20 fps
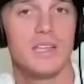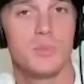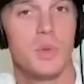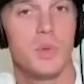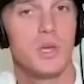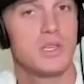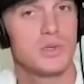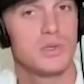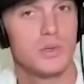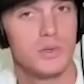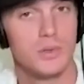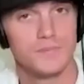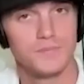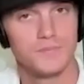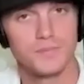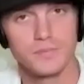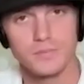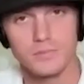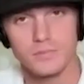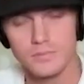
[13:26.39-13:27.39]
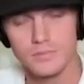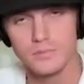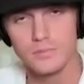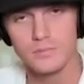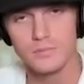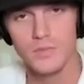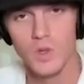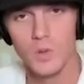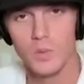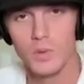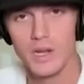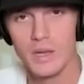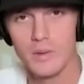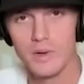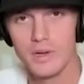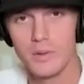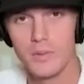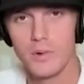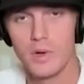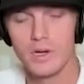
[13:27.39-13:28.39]
Special when I
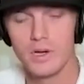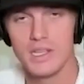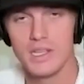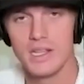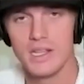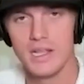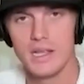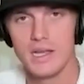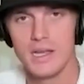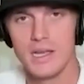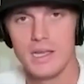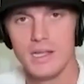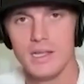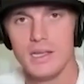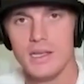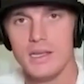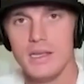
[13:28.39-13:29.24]
walked in that night.